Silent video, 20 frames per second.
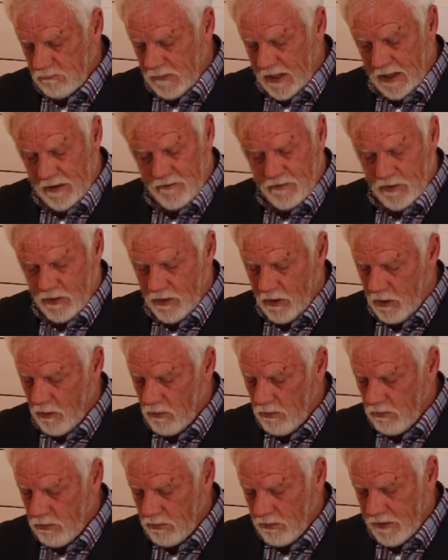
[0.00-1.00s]
even
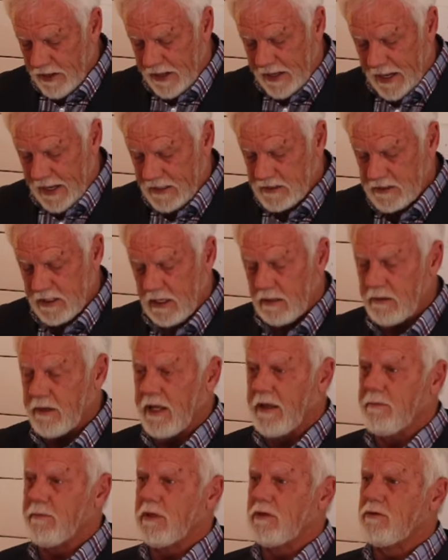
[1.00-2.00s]
though they cast out
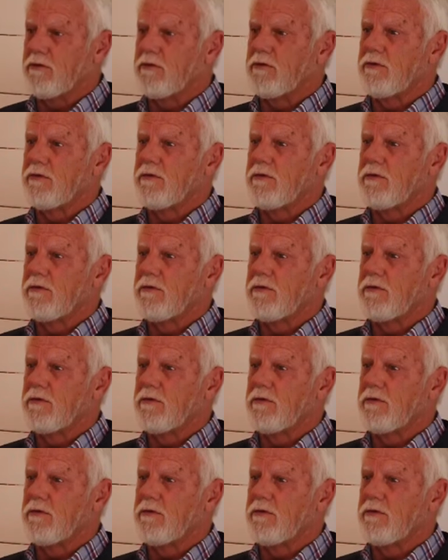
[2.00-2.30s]
demons,